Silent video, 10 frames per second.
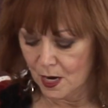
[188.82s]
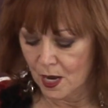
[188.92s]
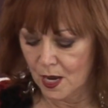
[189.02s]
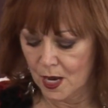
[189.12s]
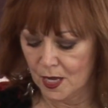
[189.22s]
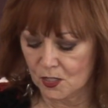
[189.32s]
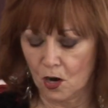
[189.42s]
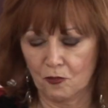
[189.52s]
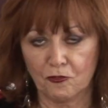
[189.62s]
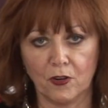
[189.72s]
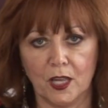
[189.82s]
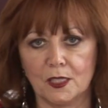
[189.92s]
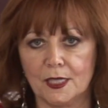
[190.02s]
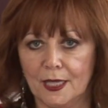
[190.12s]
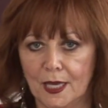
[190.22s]
And our
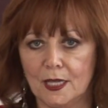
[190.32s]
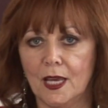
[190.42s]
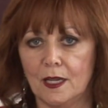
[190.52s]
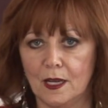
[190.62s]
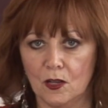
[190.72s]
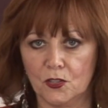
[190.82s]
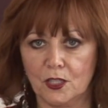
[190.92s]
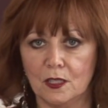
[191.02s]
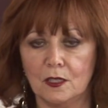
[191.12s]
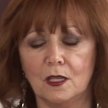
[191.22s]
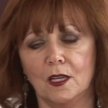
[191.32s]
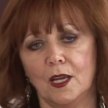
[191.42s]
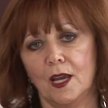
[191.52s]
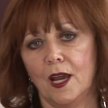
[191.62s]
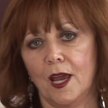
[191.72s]
friends Lynn and Nelson
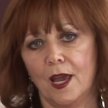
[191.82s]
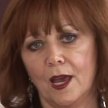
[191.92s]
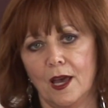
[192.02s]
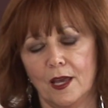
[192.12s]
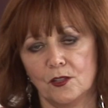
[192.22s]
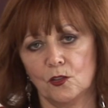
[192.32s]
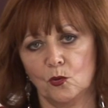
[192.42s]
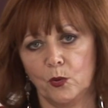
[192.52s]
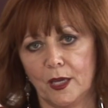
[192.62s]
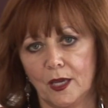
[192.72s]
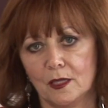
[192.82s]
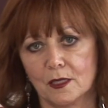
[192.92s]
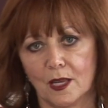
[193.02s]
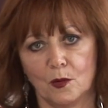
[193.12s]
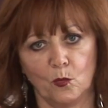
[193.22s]
and
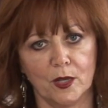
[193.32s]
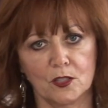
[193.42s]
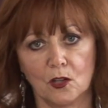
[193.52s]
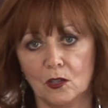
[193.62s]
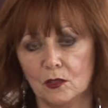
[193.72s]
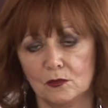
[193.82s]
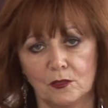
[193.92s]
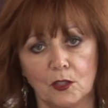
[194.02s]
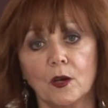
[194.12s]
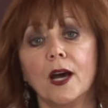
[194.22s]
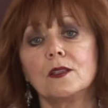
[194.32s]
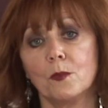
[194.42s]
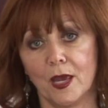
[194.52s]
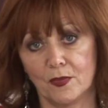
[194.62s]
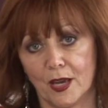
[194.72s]
Louise and Wendell, you guys
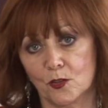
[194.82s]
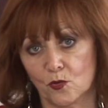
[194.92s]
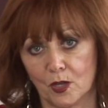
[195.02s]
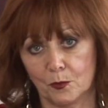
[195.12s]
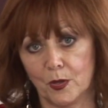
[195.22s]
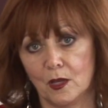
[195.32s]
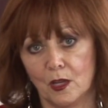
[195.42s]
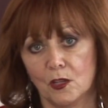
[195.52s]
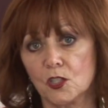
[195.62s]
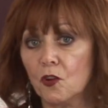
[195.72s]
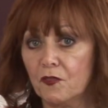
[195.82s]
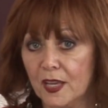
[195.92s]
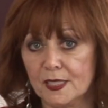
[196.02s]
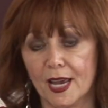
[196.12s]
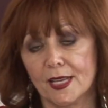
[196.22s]
made that trip so
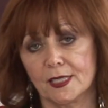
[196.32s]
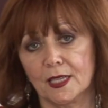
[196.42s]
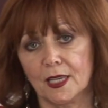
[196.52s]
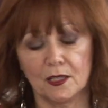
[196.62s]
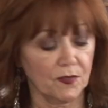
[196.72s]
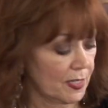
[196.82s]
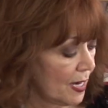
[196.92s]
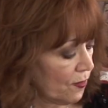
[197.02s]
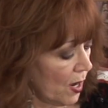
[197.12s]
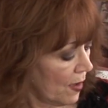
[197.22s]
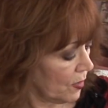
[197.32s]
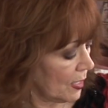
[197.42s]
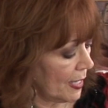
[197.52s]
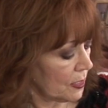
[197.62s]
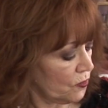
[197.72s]
fantastic. And if I never have a
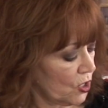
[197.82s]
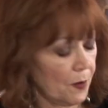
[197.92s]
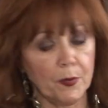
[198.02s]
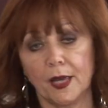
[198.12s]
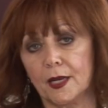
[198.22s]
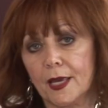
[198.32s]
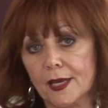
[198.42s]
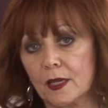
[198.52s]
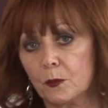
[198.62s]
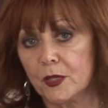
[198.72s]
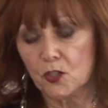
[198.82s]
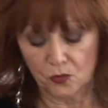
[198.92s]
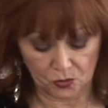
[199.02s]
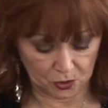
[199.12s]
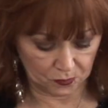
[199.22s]
glass of champagne again, it'll be too
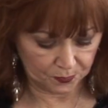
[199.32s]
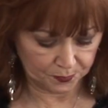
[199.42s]
soon.